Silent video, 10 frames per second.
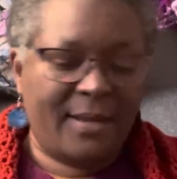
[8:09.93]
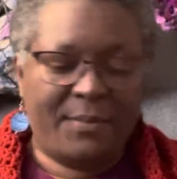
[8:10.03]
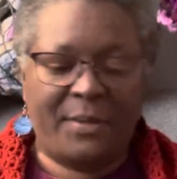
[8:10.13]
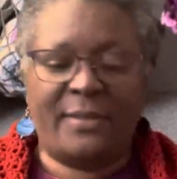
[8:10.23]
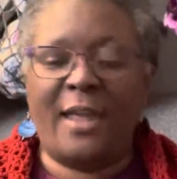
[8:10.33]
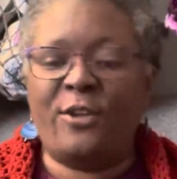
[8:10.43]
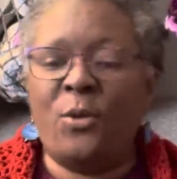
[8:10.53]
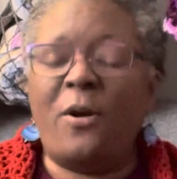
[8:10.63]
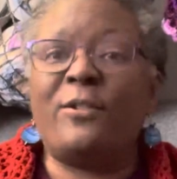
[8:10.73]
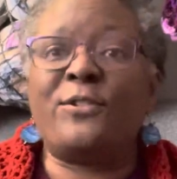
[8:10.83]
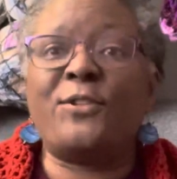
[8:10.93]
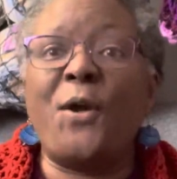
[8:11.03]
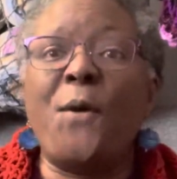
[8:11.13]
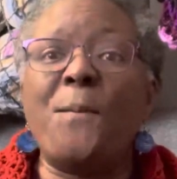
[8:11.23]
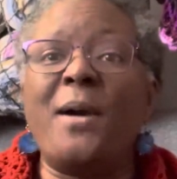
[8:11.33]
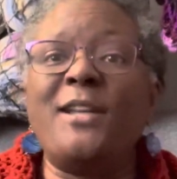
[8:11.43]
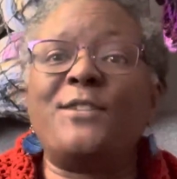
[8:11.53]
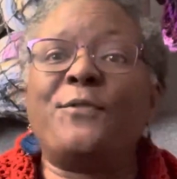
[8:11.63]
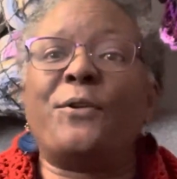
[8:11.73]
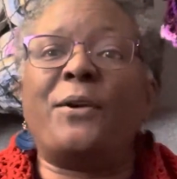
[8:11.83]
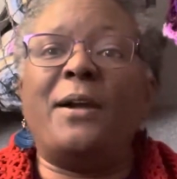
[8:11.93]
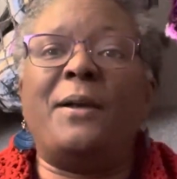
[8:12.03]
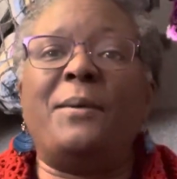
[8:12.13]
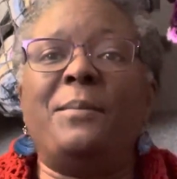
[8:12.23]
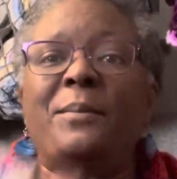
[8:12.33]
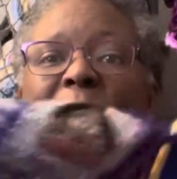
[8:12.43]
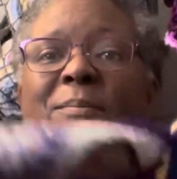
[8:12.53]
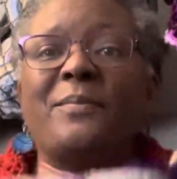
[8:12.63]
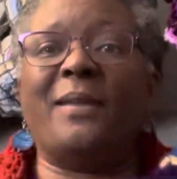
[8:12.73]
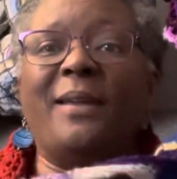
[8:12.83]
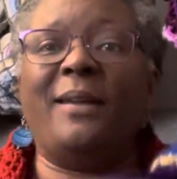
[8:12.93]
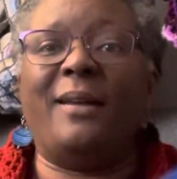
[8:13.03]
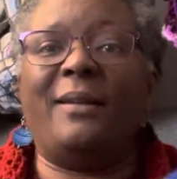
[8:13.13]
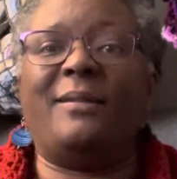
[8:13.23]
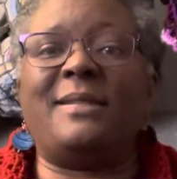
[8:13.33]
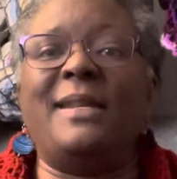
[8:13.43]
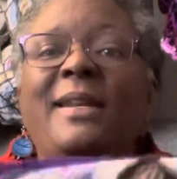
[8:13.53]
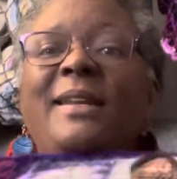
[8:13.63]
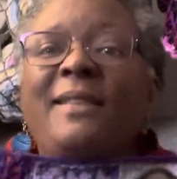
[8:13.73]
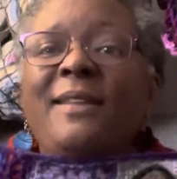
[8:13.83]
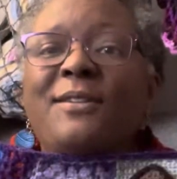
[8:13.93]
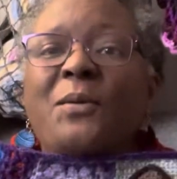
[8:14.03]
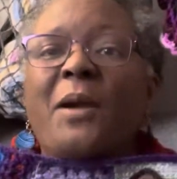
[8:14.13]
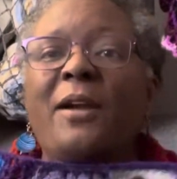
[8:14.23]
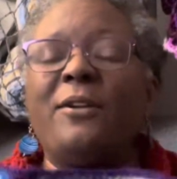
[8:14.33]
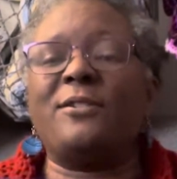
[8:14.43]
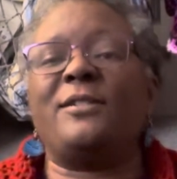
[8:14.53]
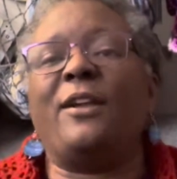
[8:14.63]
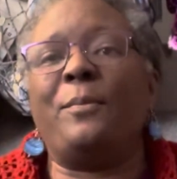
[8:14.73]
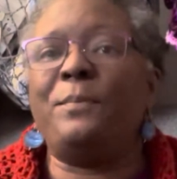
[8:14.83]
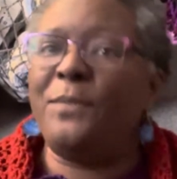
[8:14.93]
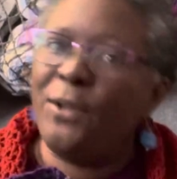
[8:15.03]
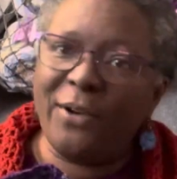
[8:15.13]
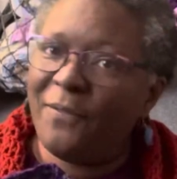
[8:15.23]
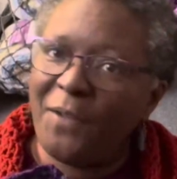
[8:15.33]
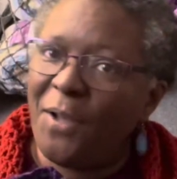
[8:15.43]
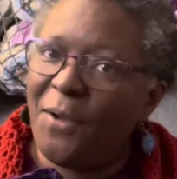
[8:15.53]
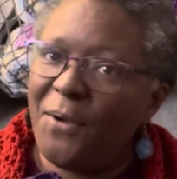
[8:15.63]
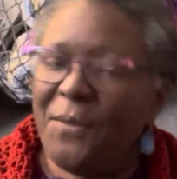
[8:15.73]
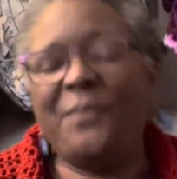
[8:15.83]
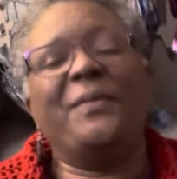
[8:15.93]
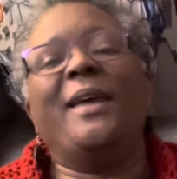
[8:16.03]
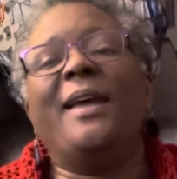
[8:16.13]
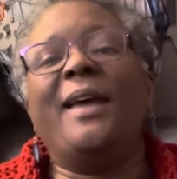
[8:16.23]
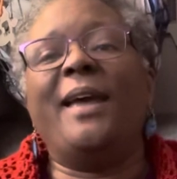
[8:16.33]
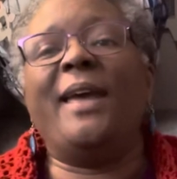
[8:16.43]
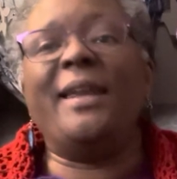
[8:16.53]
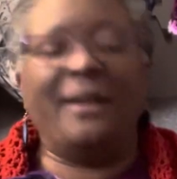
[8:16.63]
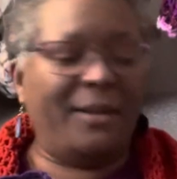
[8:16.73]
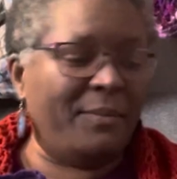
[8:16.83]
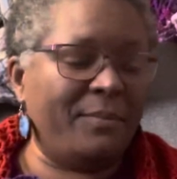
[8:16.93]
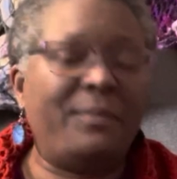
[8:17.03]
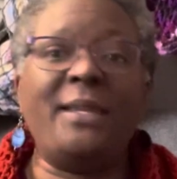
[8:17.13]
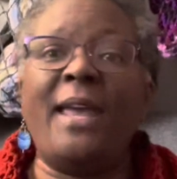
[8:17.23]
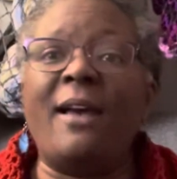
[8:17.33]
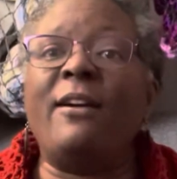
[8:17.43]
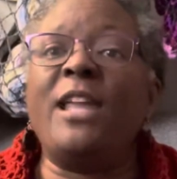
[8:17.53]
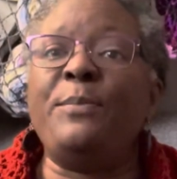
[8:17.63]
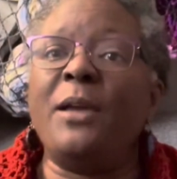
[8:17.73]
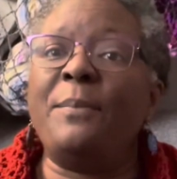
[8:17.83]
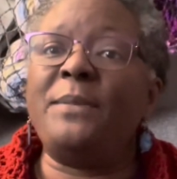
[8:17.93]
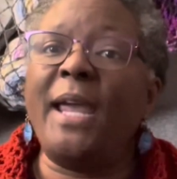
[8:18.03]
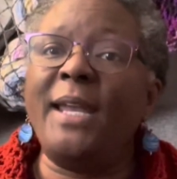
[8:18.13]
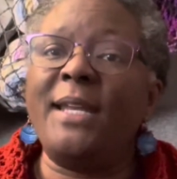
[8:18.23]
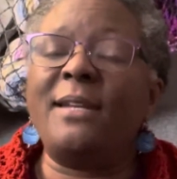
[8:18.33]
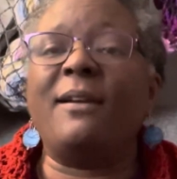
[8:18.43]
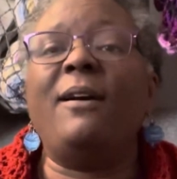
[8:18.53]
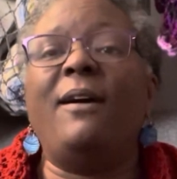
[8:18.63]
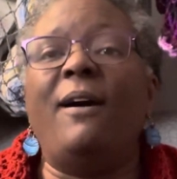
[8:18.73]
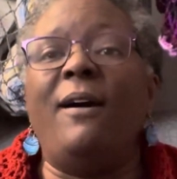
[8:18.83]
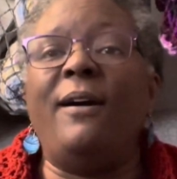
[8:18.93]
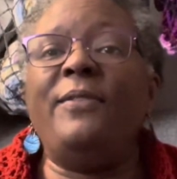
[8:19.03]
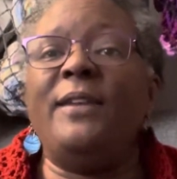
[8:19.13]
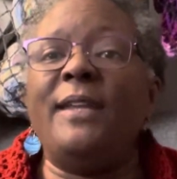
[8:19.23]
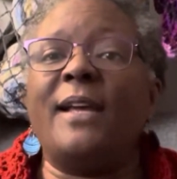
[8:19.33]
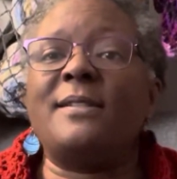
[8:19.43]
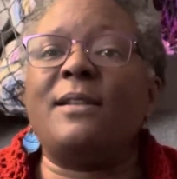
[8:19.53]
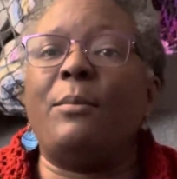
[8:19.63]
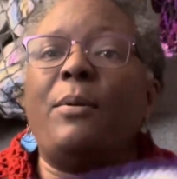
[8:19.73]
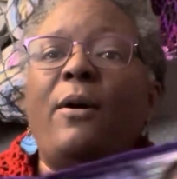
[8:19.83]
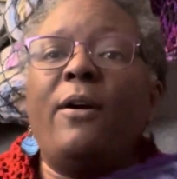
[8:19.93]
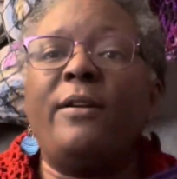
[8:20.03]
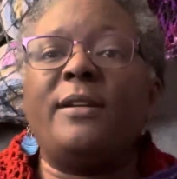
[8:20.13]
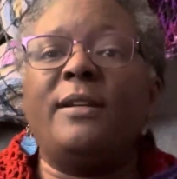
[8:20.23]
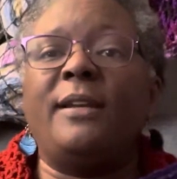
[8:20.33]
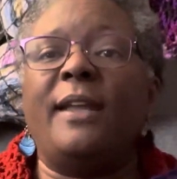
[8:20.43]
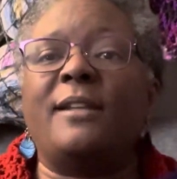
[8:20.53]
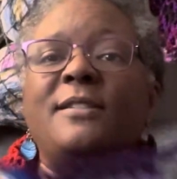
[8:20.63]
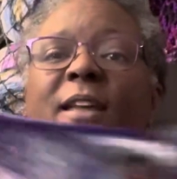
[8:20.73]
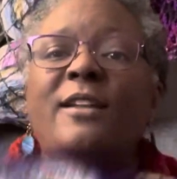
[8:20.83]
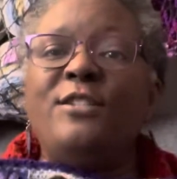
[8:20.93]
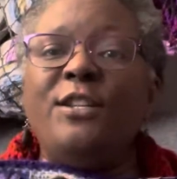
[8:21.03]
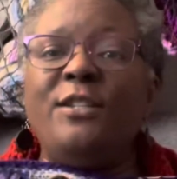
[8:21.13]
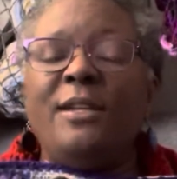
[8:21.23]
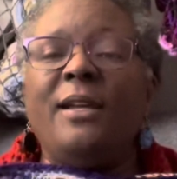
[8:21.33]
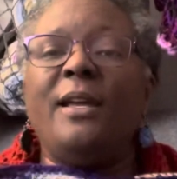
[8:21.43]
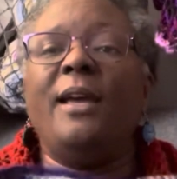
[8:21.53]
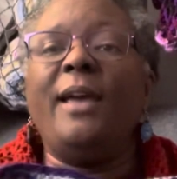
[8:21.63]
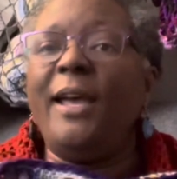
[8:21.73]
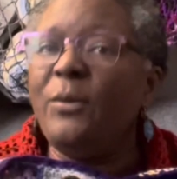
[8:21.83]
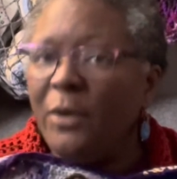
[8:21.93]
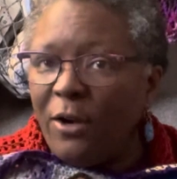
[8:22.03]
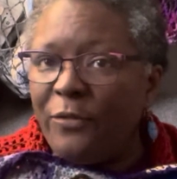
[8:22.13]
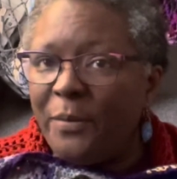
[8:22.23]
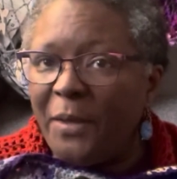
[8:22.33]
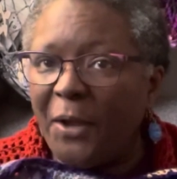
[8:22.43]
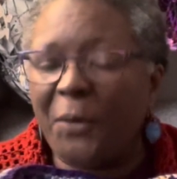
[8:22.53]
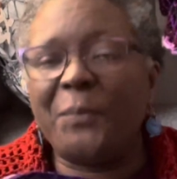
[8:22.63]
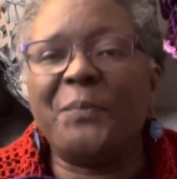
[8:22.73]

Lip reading: But thank you all so much for sending in these squares. They're beautiful. And but yeah, I'll keep you updated on the next part, next section, and we'll go from there.